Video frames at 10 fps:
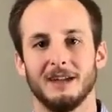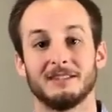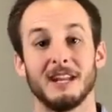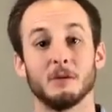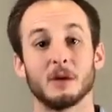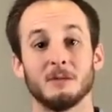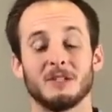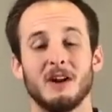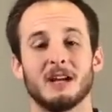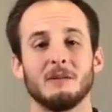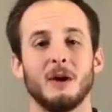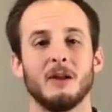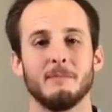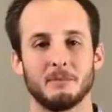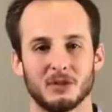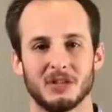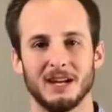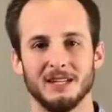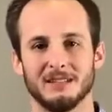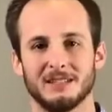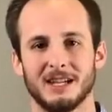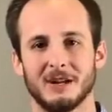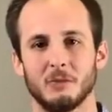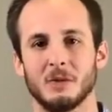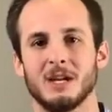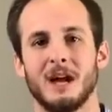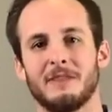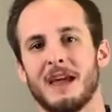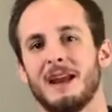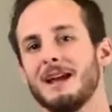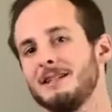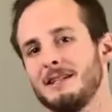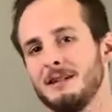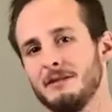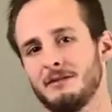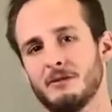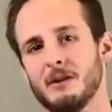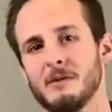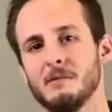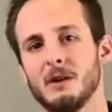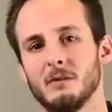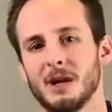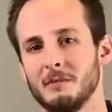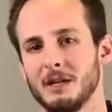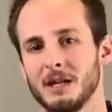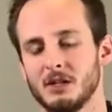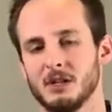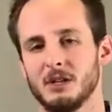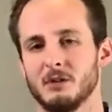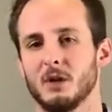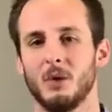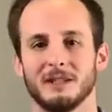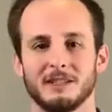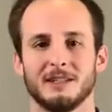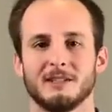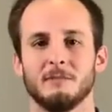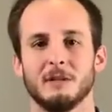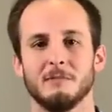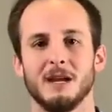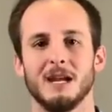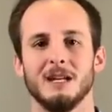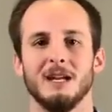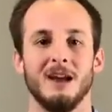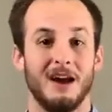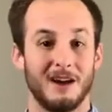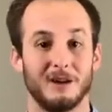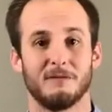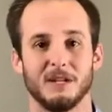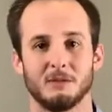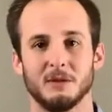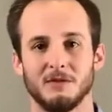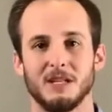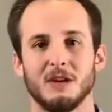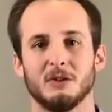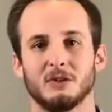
Today we're going to be talking about hip bursitis, and we got that idea from a recommendation and a request that somebody made on our Facebook video.